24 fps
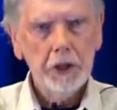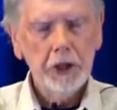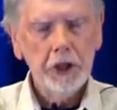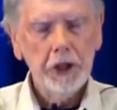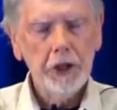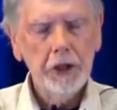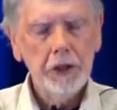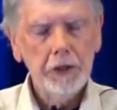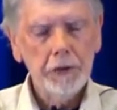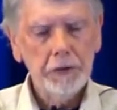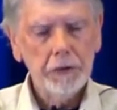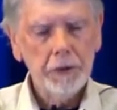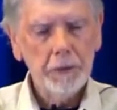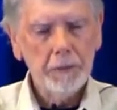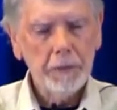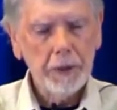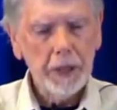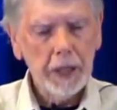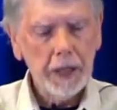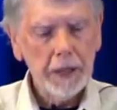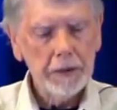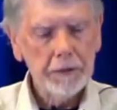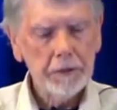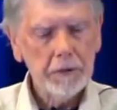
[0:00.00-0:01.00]
and it is the
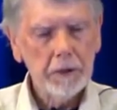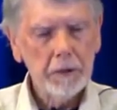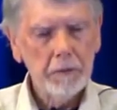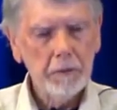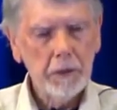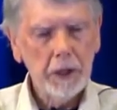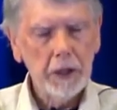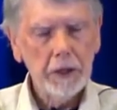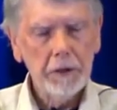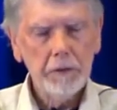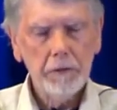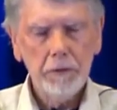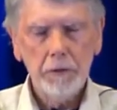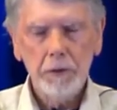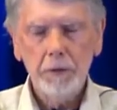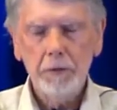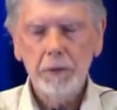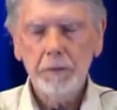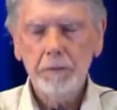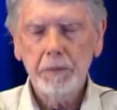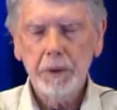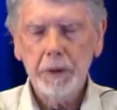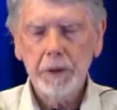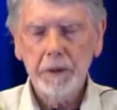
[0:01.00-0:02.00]
past that makes
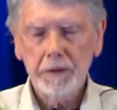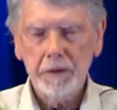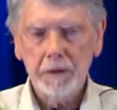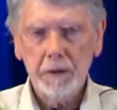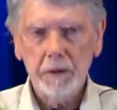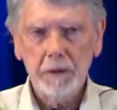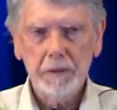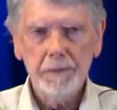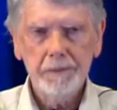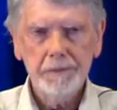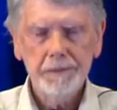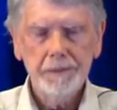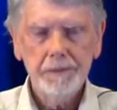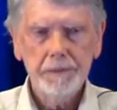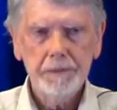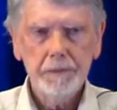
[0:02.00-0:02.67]
you a person.